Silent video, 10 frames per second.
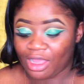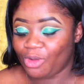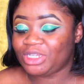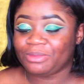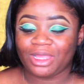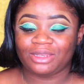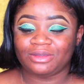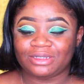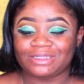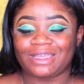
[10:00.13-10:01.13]
I wish I'm not
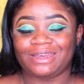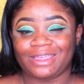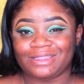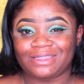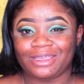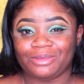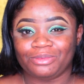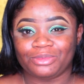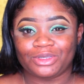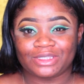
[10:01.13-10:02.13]
doing this at
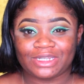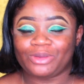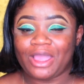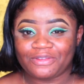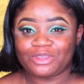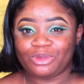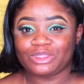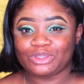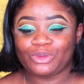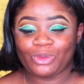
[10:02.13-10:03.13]
nighttime because then I'll have somewhere to